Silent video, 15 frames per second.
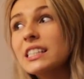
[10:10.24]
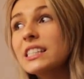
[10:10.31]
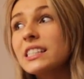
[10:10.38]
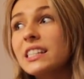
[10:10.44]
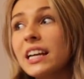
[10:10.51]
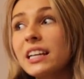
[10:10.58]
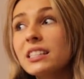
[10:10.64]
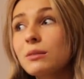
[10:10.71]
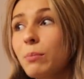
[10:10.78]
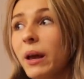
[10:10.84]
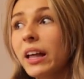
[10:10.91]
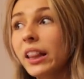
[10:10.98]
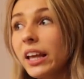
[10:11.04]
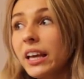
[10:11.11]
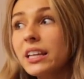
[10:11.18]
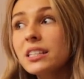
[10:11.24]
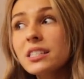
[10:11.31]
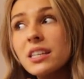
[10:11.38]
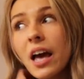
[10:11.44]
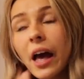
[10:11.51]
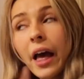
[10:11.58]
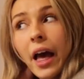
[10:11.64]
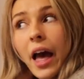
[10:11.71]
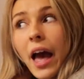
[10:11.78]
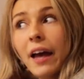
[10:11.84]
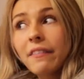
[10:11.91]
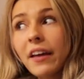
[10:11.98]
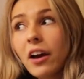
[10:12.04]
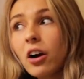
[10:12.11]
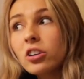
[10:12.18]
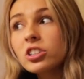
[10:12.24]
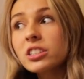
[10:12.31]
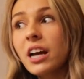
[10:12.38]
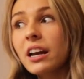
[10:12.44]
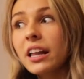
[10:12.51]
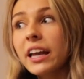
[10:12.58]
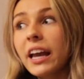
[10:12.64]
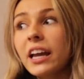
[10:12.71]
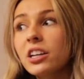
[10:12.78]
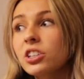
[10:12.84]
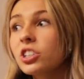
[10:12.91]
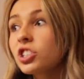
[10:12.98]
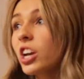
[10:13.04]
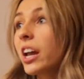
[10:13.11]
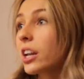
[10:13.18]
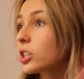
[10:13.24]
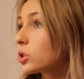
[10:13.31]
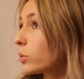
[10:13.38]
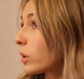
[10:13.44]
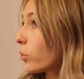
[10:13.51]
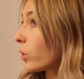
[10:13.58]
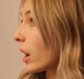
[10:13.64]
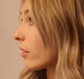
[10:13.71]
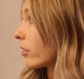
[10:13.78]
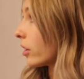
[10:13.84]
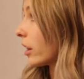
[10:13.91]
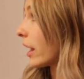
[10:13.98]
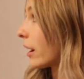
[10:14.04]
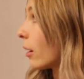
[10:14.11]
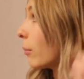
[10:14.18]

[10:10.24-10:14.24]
six Baileys, and they all just kind of like interchange with whatever like